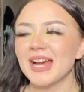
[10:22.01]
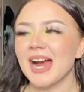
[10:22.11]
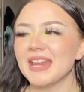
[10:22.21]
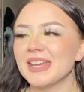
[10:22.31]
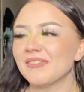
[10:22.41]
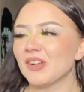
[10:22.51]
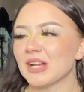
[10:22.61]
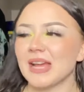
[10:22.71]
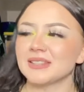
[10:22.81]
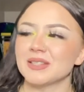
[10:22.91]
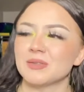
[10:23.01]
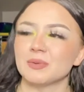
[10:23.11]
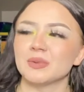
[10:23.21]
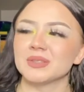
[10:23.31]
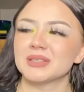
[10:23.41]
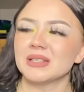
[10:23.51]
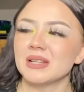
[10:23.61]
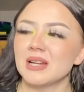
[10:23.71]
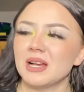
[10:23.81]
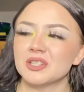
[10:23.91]
And they have all kinds of tools.
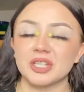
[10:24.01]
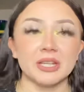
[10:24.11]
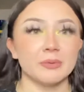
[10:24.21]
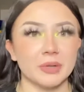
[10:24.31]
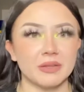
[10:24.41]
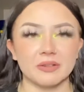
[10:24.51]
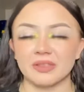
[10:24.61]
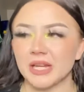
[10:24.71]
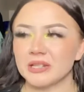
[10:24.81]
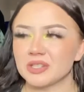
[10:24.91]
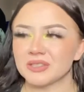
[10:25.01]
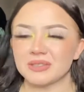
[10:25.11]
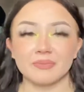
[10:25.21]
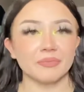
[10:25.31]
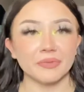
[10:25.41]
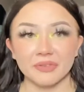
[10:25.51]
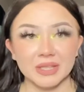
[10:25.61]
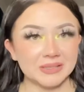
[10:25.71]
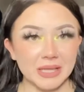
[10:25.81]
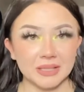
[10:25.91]
I'll show you one other thing just for the
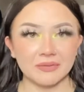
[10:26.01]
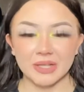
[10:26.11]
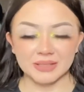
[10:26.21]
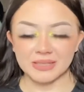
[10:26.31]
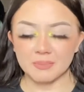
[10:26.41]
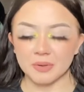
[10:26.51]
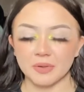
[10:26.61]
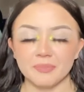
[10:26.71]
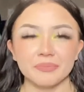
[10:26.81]
sake of an example,